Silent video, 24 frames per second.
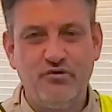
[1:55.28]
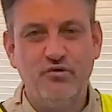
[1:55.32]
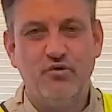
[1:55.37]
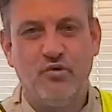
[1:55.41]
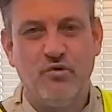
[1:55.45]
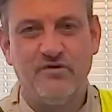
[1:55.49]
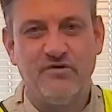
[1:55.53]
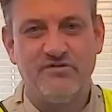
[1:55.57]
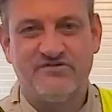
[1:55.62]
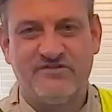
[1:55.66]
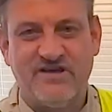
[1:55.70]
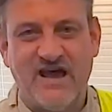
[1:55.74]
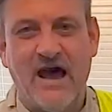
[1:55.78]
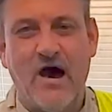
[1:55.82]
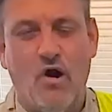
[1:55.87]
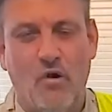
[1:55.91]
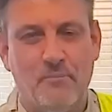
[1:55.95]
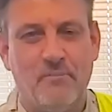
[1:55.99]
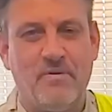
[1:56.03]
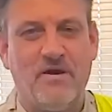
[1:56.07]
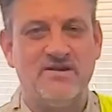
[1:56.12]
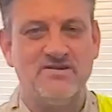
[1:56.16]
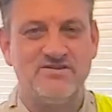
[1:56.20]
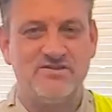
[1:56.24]
tools to
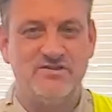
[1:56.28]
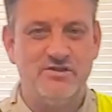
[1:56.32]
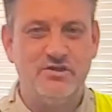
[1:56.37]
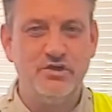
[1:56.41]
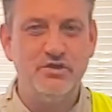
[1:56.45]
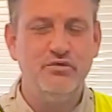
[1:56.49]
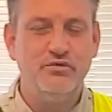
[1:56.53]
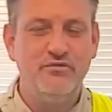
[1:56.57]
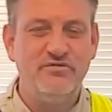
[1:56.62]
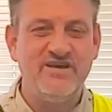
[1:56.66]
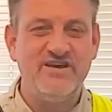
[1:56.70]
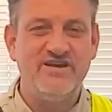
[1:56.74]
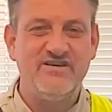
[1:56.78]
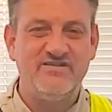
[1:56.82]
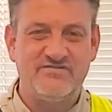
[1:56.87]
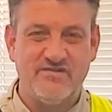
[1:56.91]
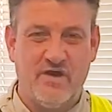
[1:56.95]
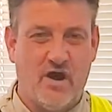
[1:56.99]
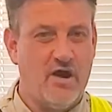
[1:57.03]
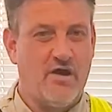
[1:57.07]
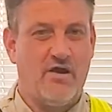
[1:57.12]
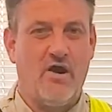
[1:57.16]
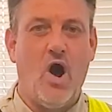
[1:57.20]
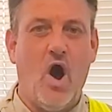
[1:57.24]
help us do
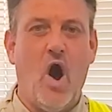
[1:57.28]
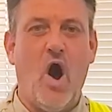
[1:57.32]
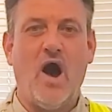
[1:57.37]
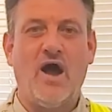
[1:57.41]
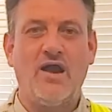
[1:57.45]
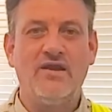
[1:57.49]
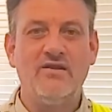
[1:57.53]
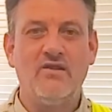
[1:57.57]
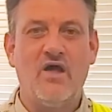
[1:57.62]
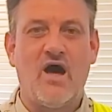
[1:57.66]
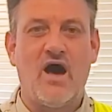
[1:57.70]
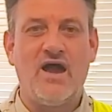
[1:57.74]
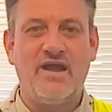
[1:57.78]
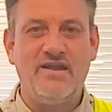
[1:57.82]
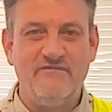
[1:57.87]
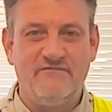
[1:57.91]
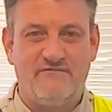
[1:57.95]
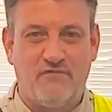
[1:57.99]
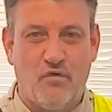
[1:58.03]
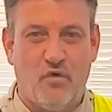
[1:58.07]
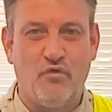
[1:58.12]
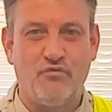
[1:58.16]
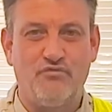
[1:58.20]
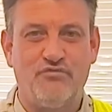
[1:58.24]
this are
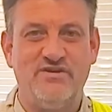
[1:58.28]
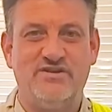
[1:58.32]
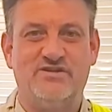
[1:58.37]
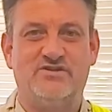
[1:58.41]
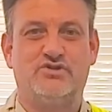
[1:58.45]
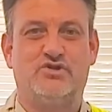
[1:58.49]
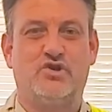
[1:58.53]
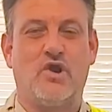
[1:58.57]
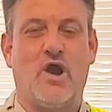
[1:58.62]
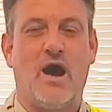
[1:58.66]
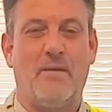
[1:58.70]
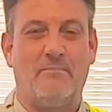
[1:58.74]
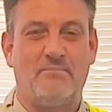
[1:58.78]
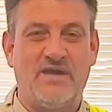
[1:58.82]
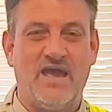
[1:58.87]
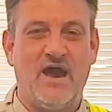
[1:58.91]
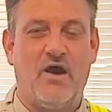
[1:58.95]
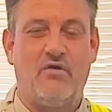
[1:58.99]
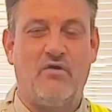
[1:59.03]
online voltage drop